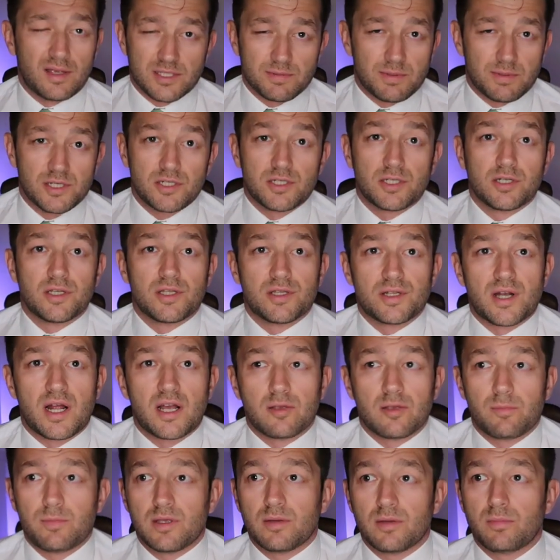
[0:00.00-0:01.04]
especially
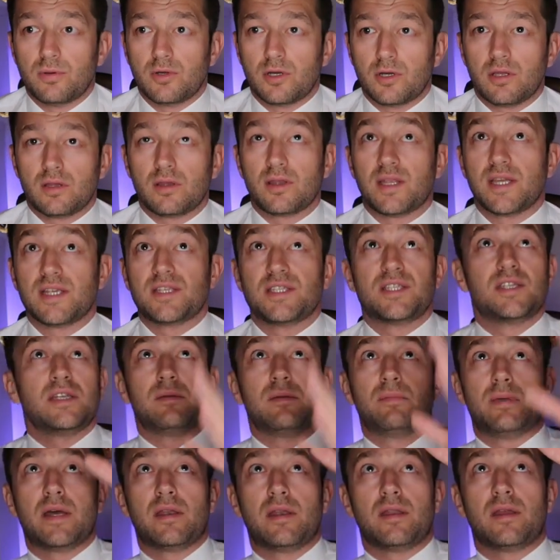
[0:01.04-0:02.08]
drunk people, they
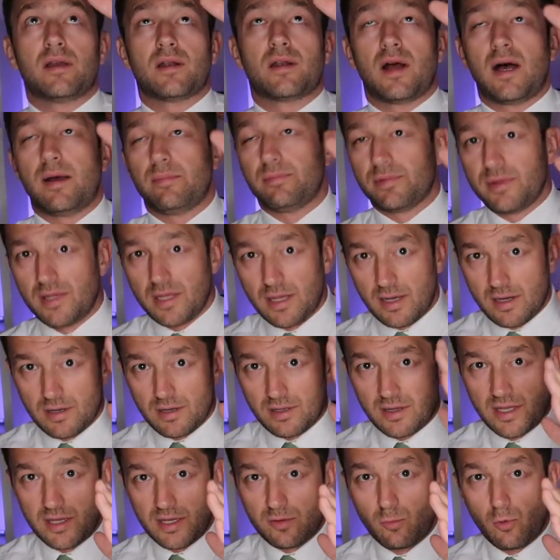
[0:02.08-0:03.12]
see barrier up
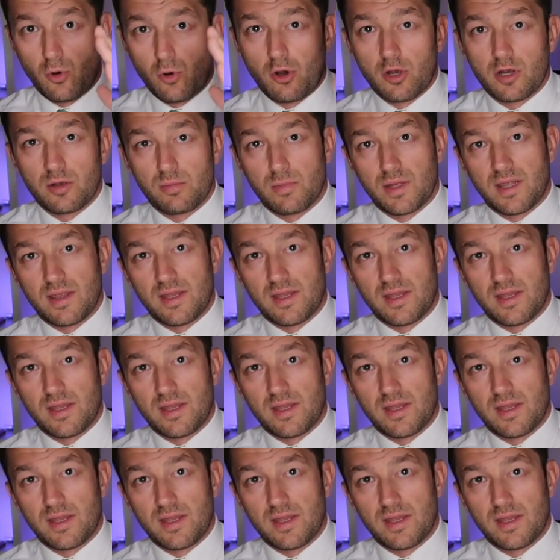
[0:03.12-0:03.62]
there, they walk,